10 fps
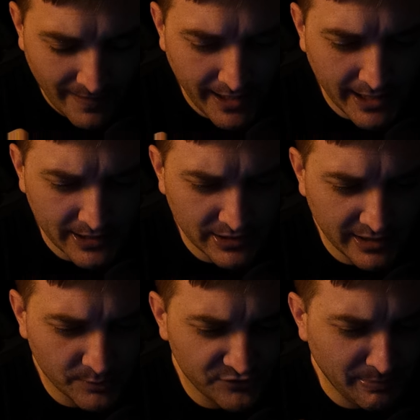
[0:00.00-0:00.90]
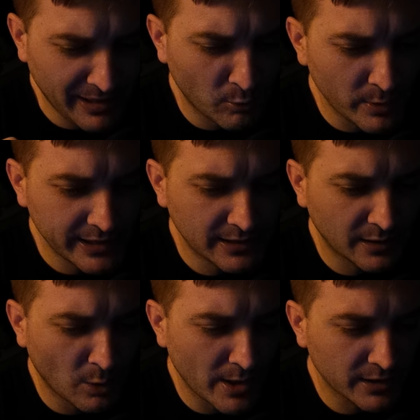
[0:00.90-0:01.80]
And it was about a week
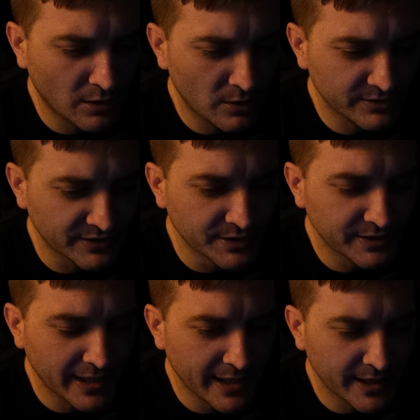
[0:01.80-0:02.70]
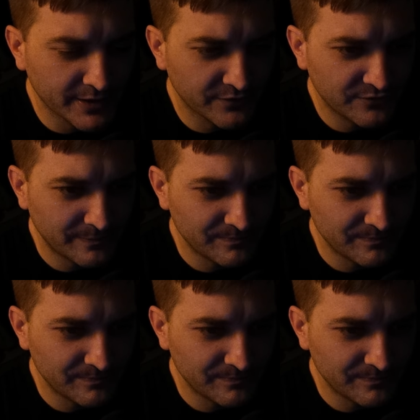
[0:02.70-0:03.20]
ago I logged in and